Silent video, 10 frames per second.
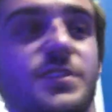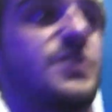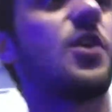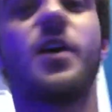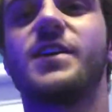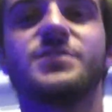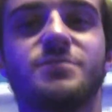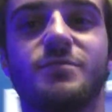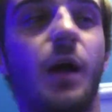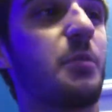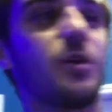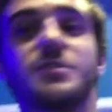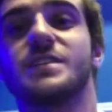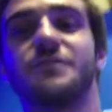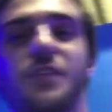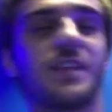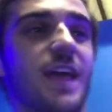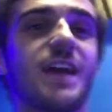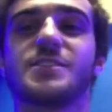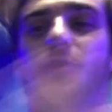So I, I'm closing up for the
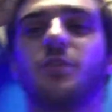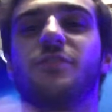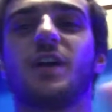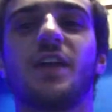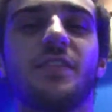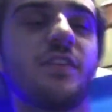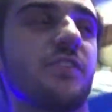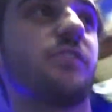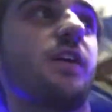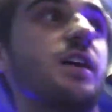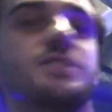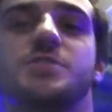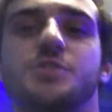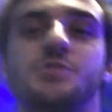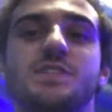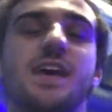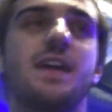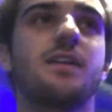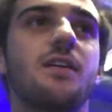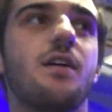day. I totally forgot this. Uh, it's
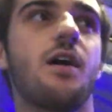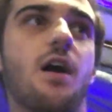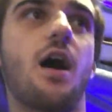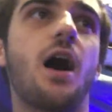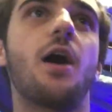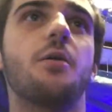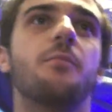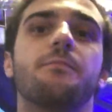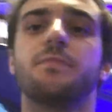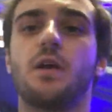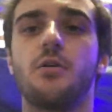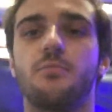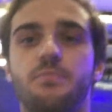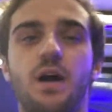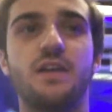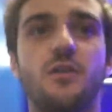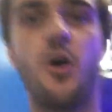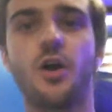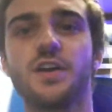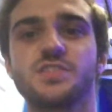Tuesday. Um, but
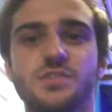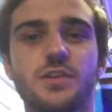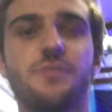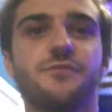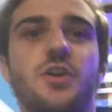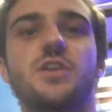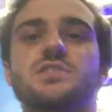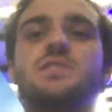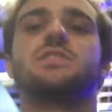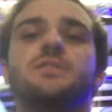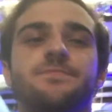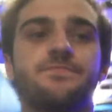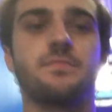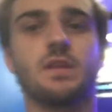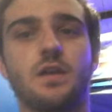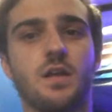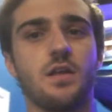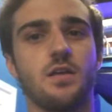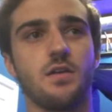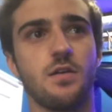August 31st,
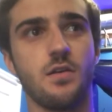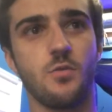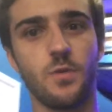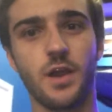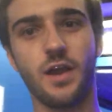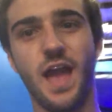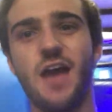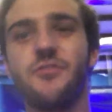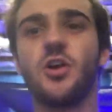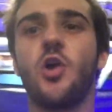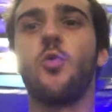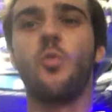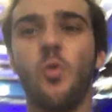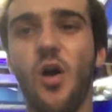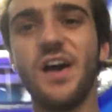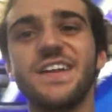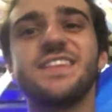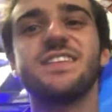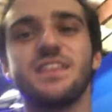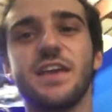we are having our
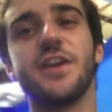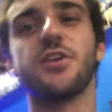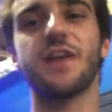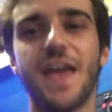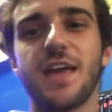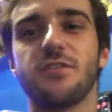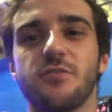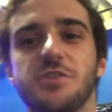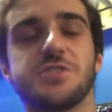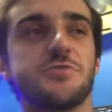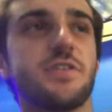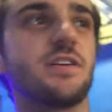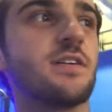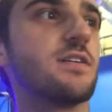one year anniversary.